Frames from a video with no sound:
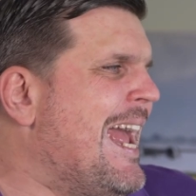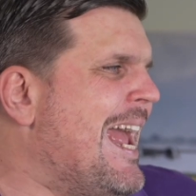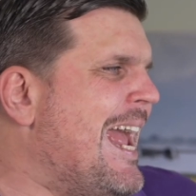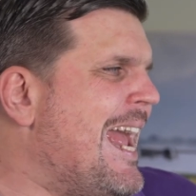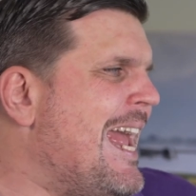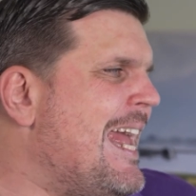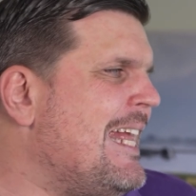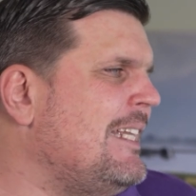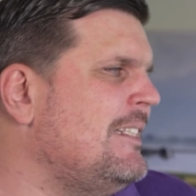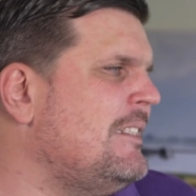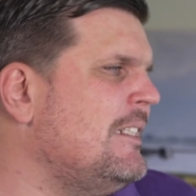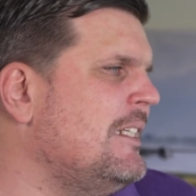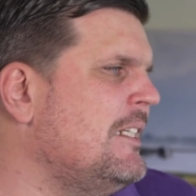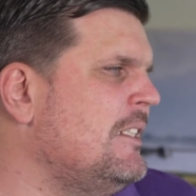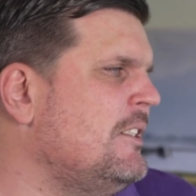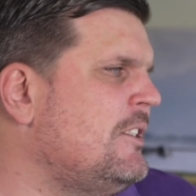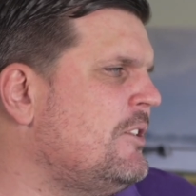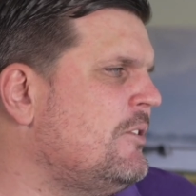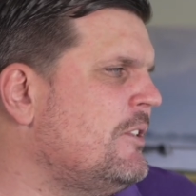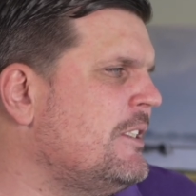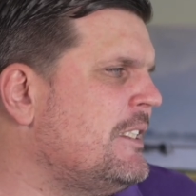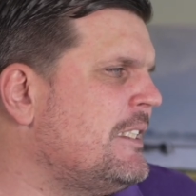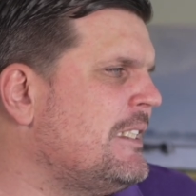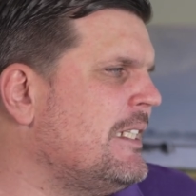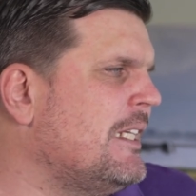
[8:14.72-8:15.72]
And
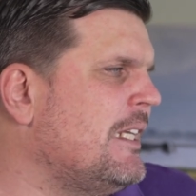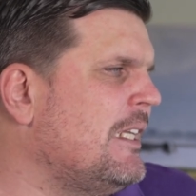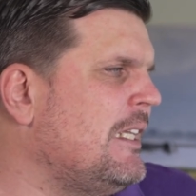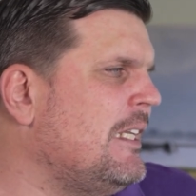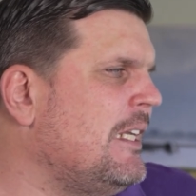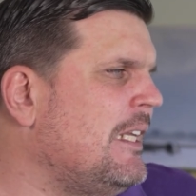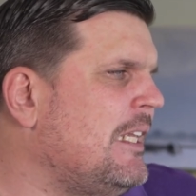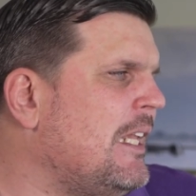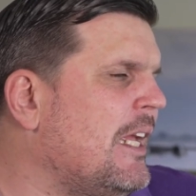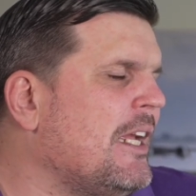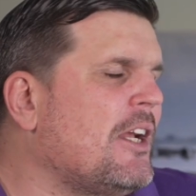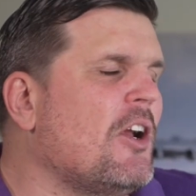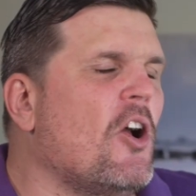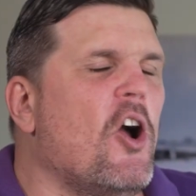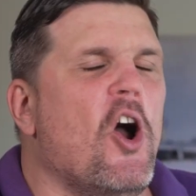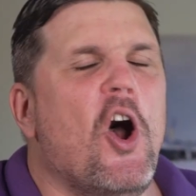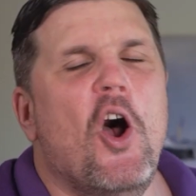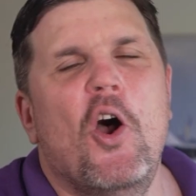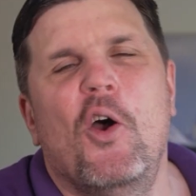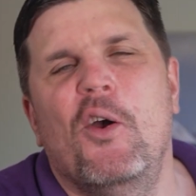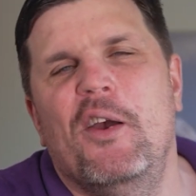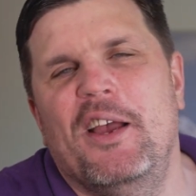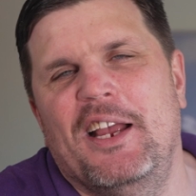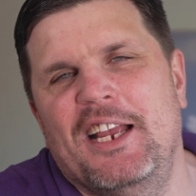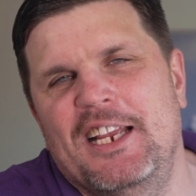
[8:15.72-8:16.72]
interestingly, like
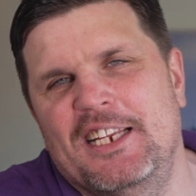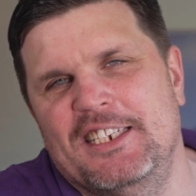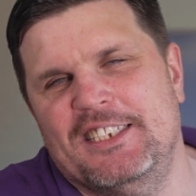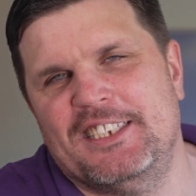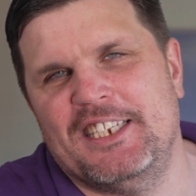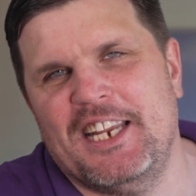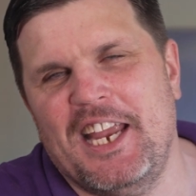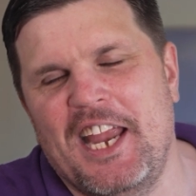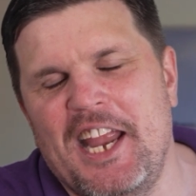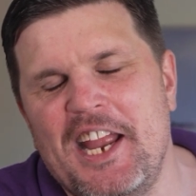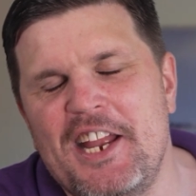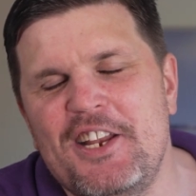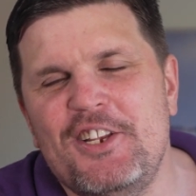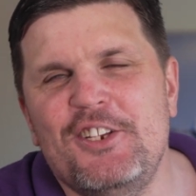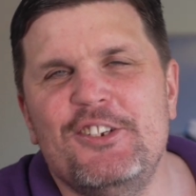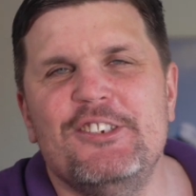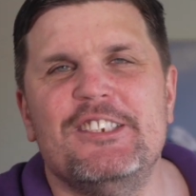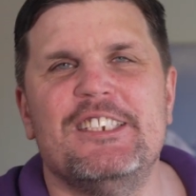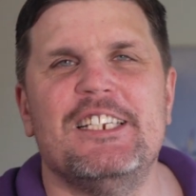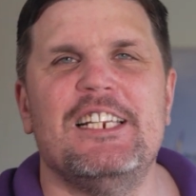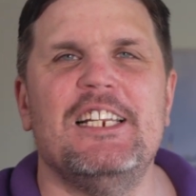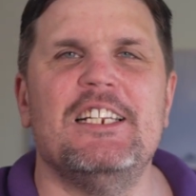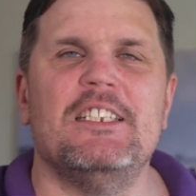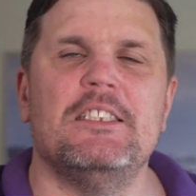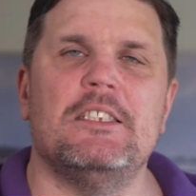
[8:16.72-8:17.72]
always, Air New
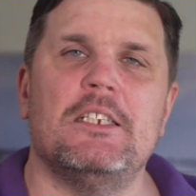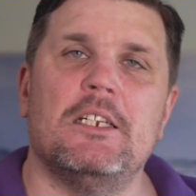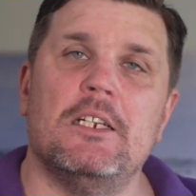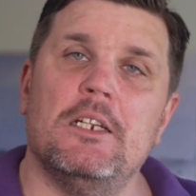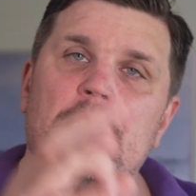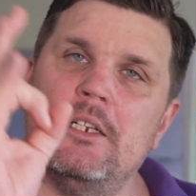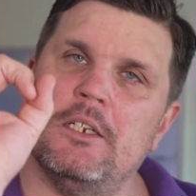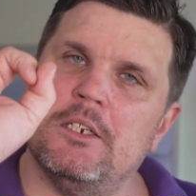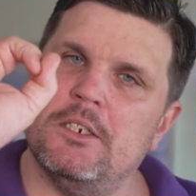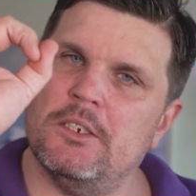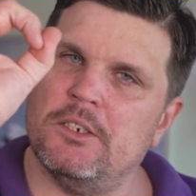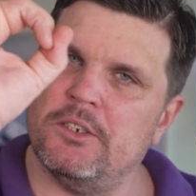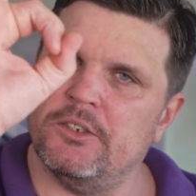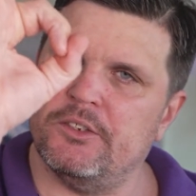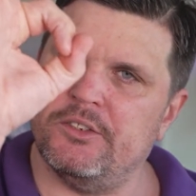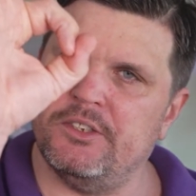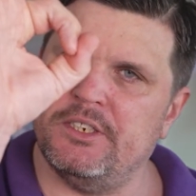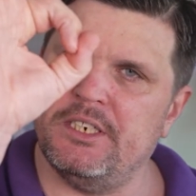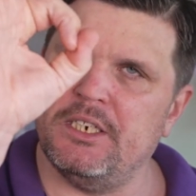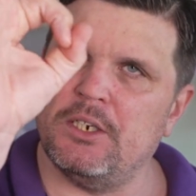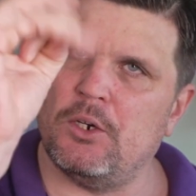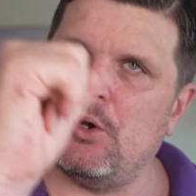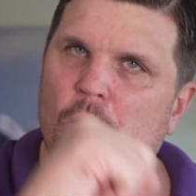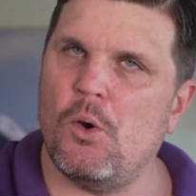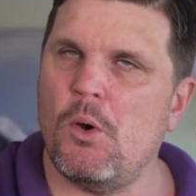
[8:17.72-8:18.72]
Zealand,
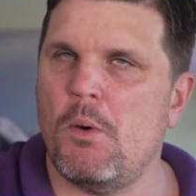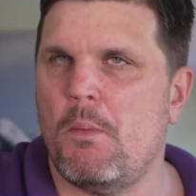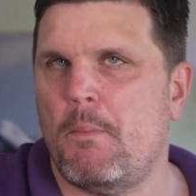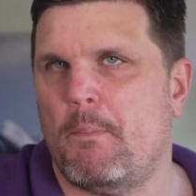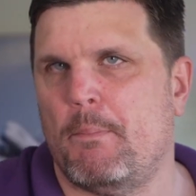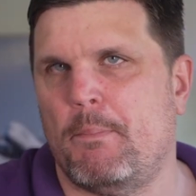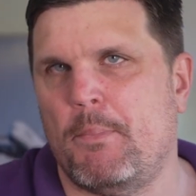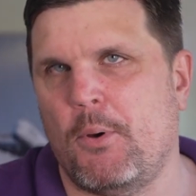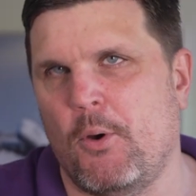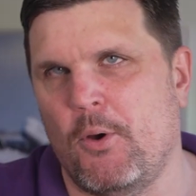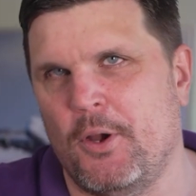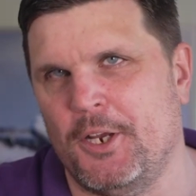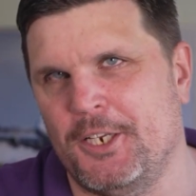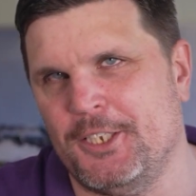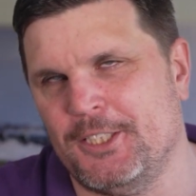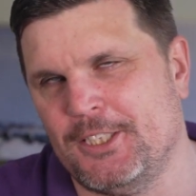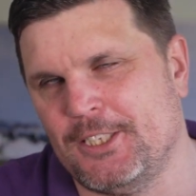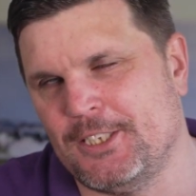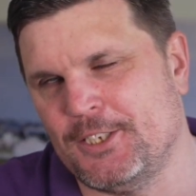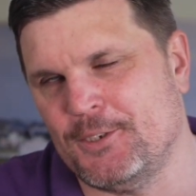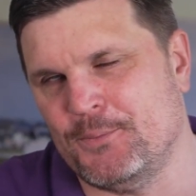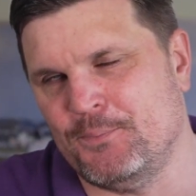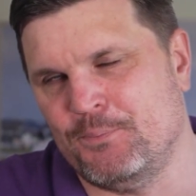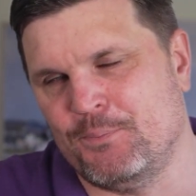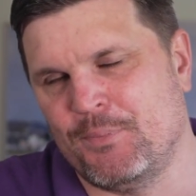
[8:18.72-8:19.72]
0
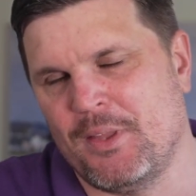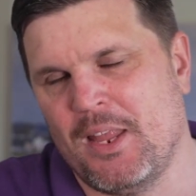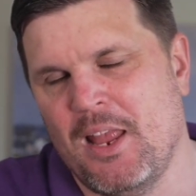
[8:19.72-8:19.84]
points.